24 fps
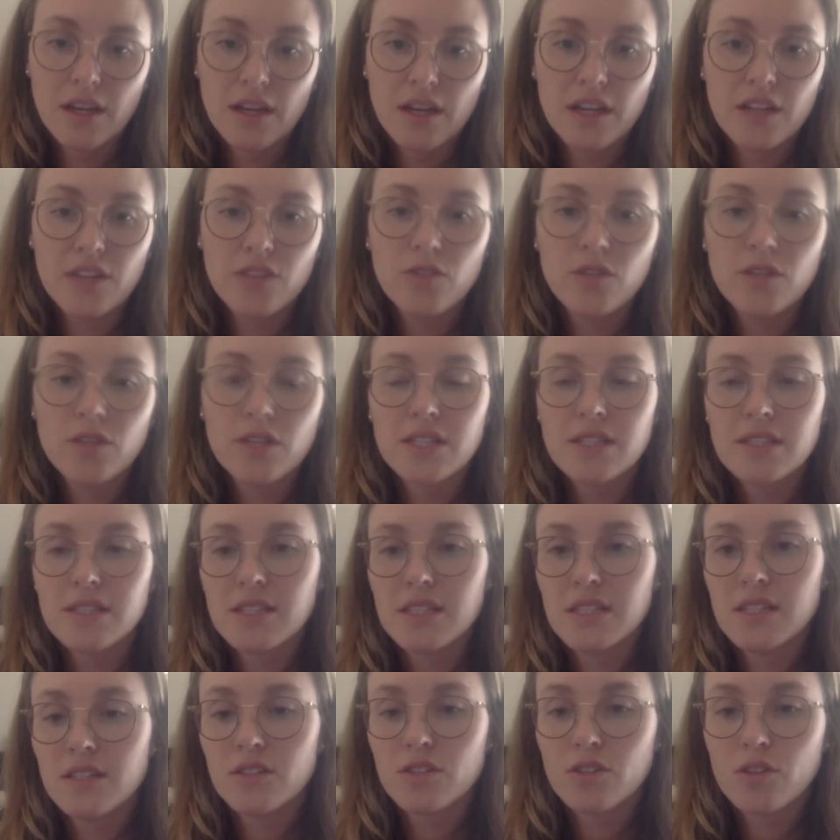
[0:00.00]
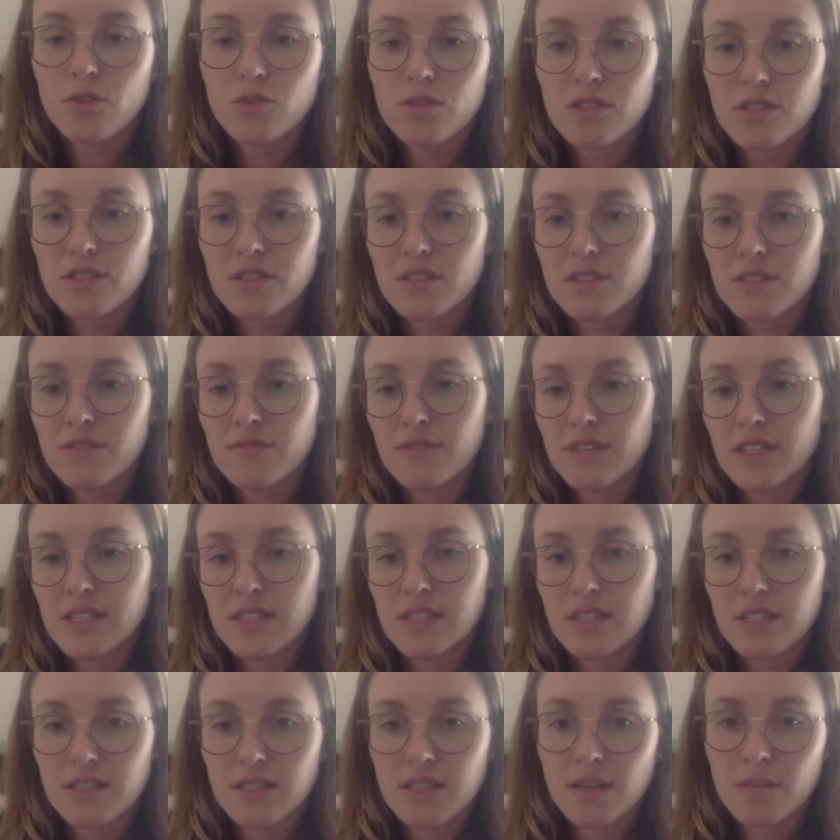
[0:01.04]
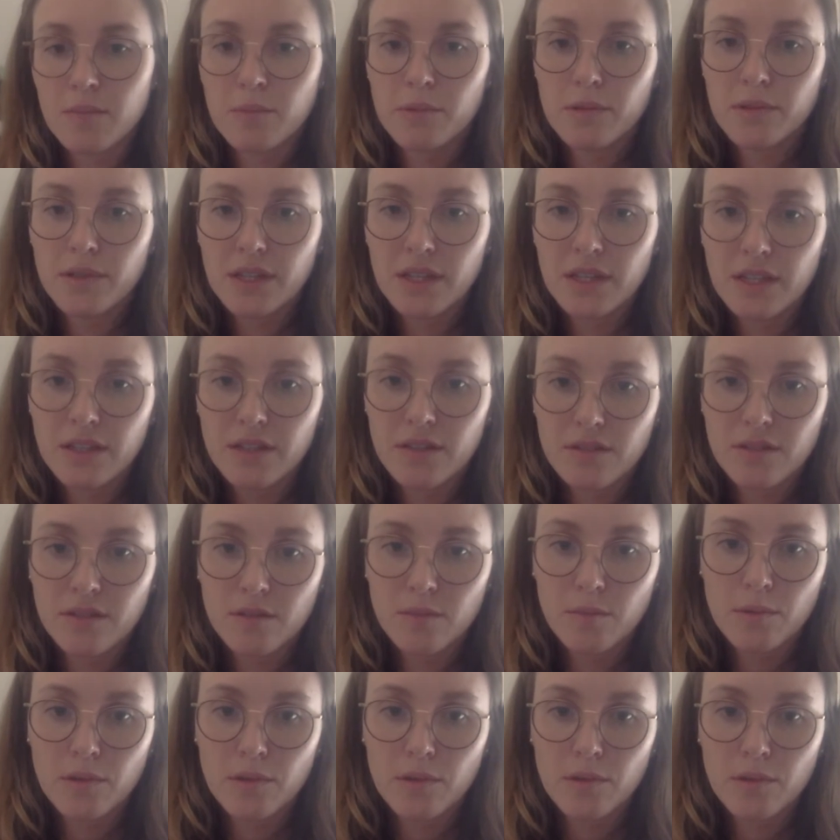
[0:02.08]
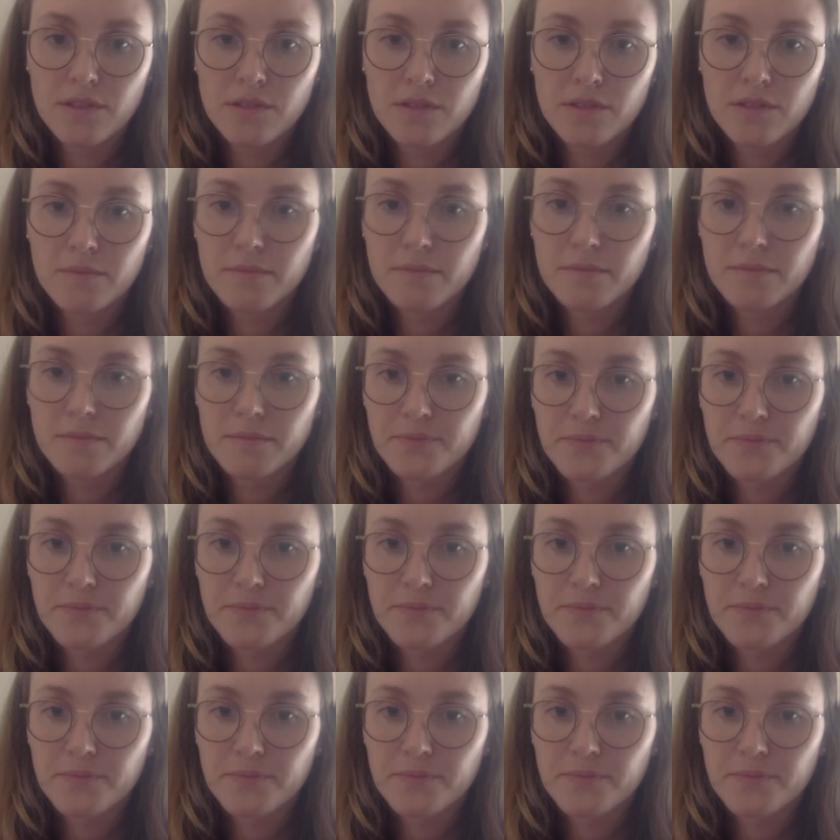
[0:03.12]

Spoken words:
And you can see a node interface example here on the bottom.